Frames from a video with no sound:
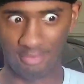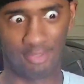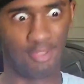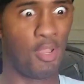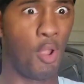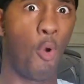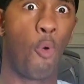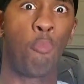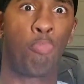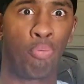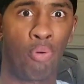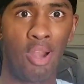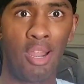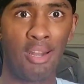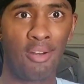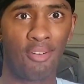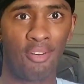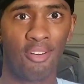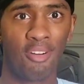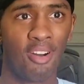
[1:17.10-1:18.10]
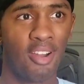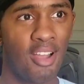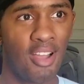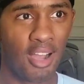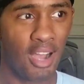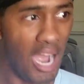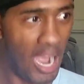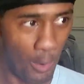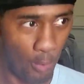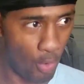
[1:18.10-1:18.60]
No brainer.
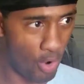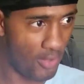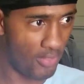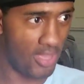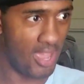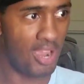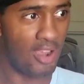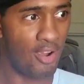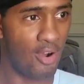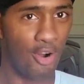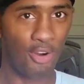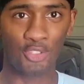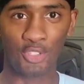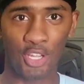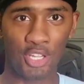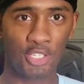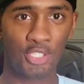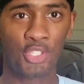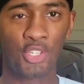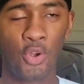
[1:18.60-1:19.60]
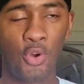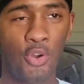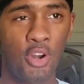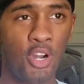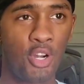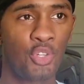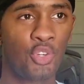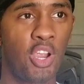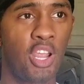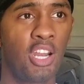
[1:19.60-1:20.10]
I want that car, so I'll just go in there
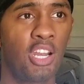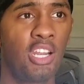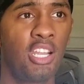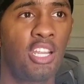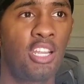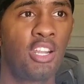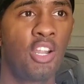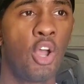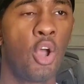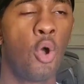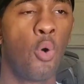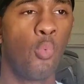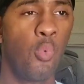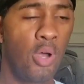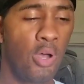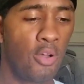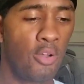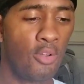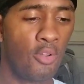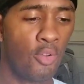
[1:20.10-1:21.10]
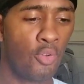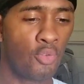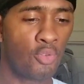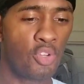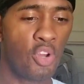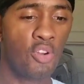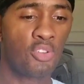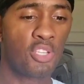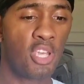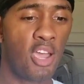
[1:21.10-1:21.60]
and trade it in. Well,
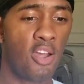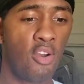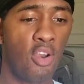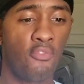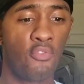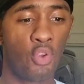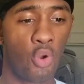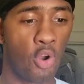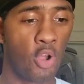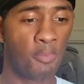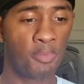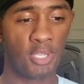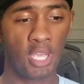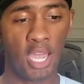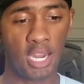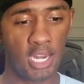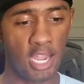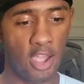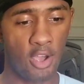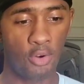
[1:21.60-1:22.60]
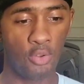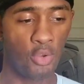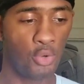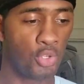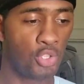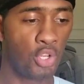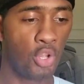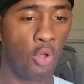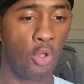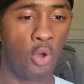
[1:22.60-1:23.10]
turns out if you're upside down, you're
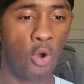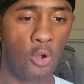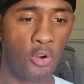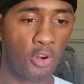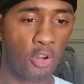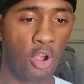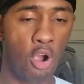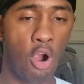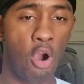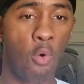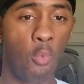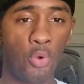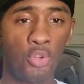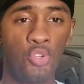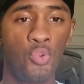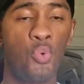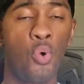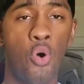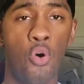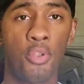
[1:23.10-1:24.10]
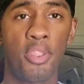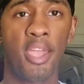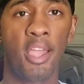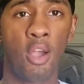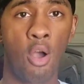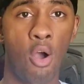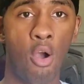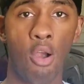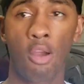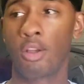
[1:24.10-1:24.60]
still owning the car. What you own that
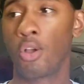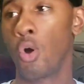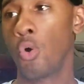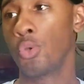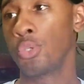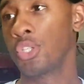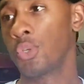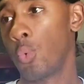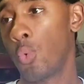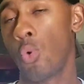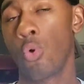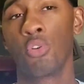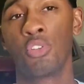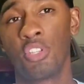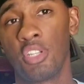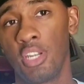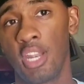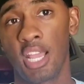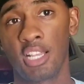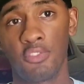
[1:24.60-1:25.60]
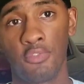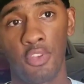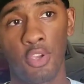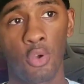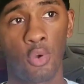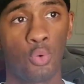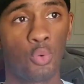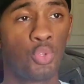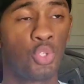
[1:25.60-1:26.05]
car goes towards the next vehicle.